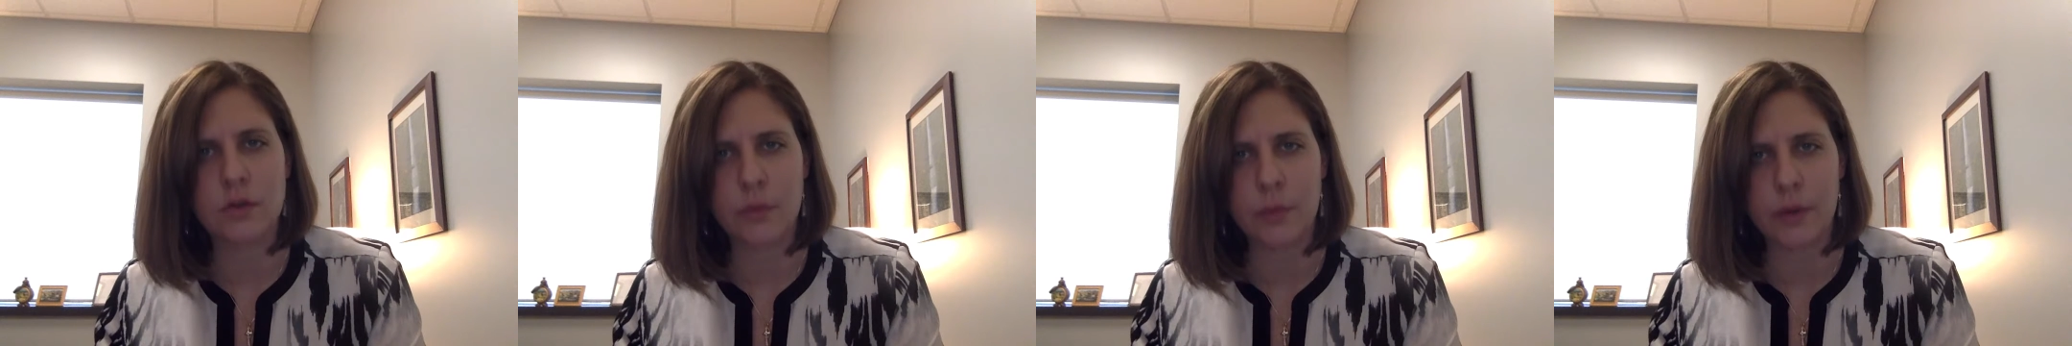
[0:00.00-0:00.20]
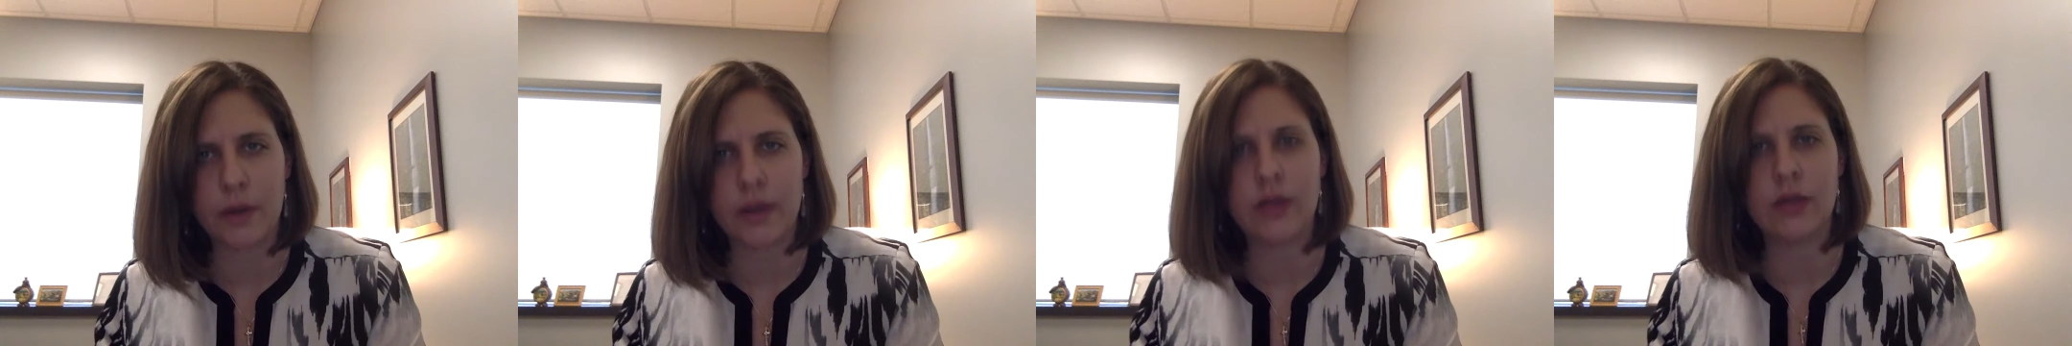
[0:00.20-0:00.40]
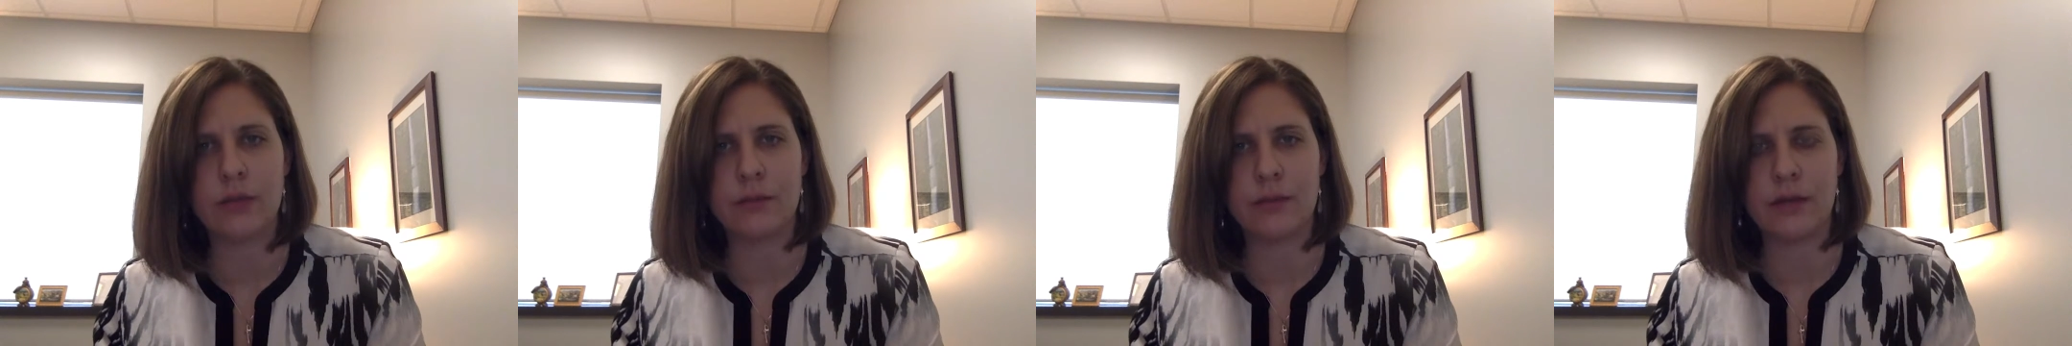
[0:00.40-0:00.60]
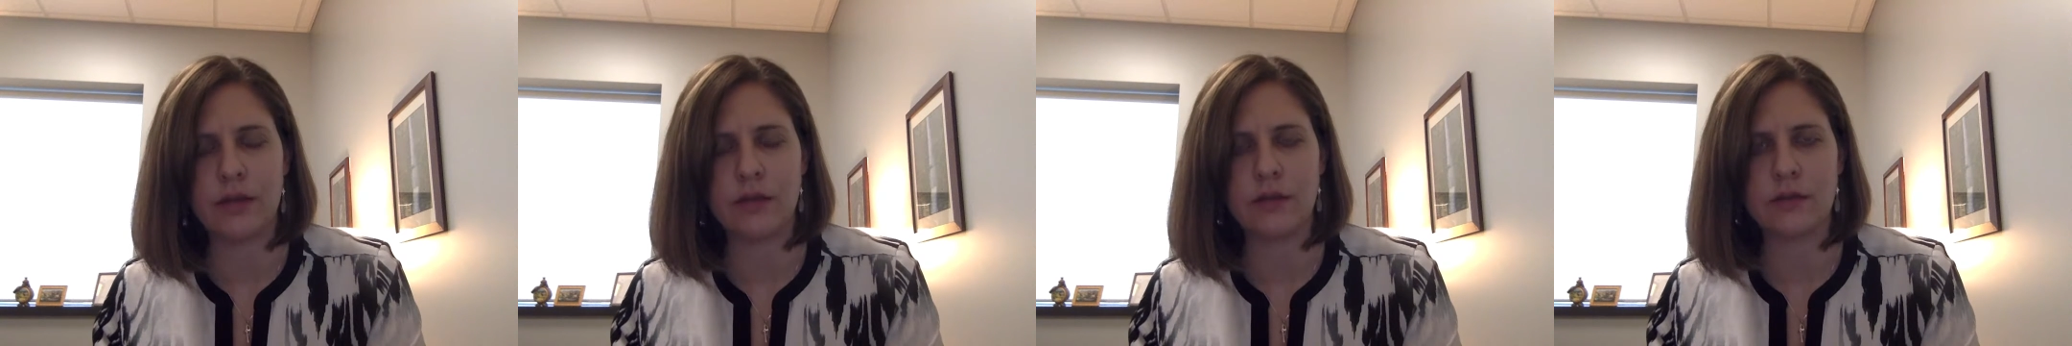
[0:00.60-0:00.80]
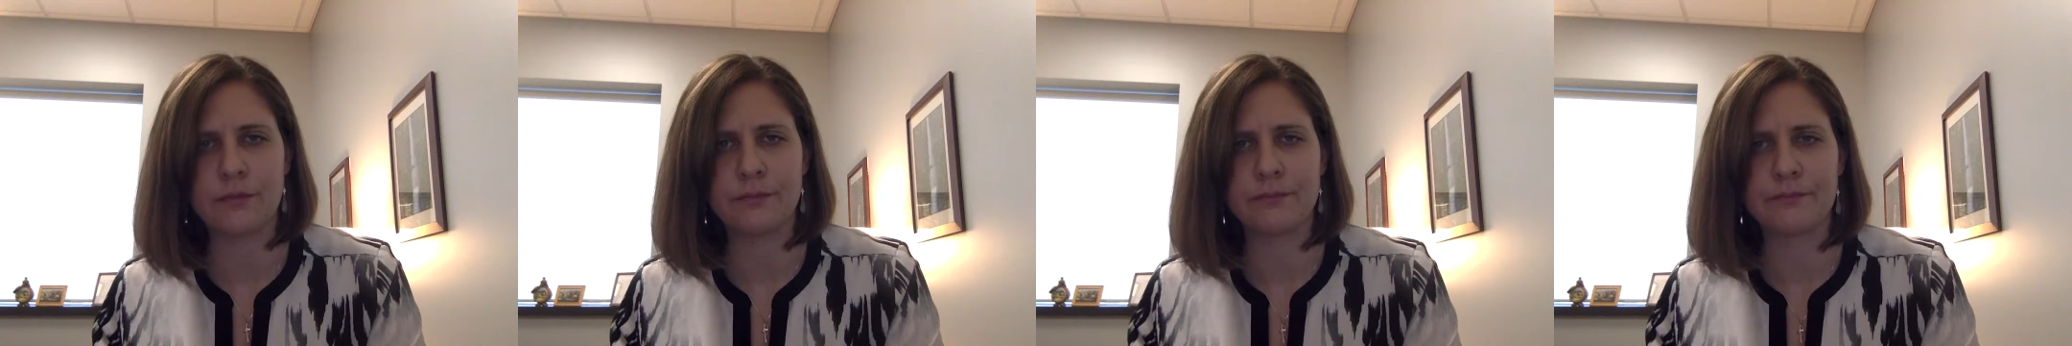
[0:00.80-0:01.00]
quite a
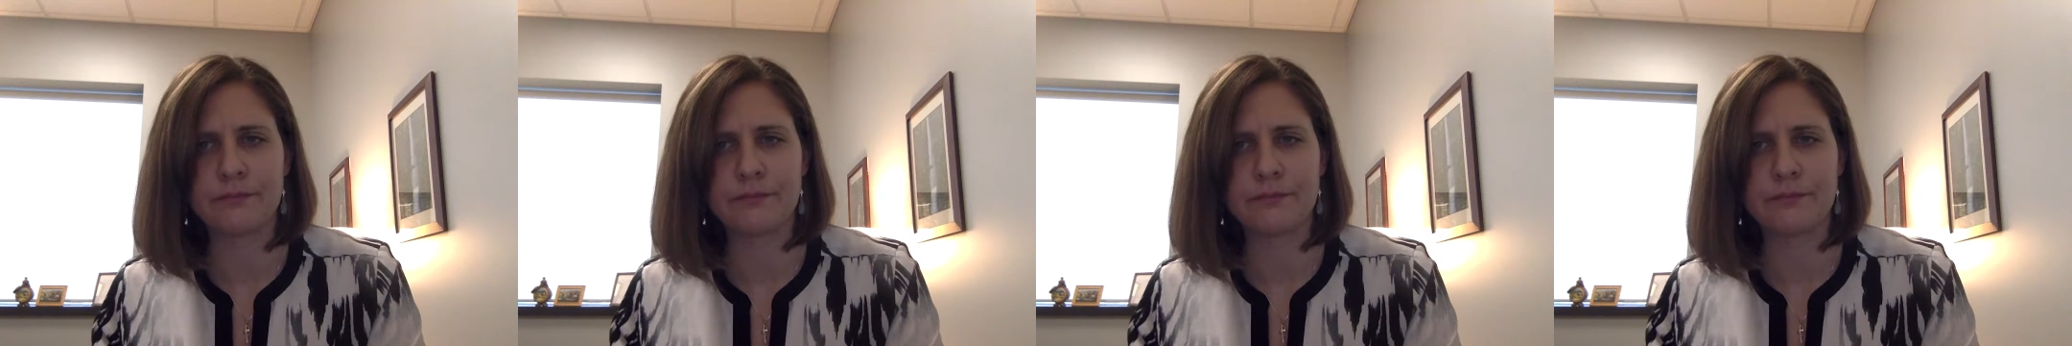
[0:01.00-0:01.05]
bit.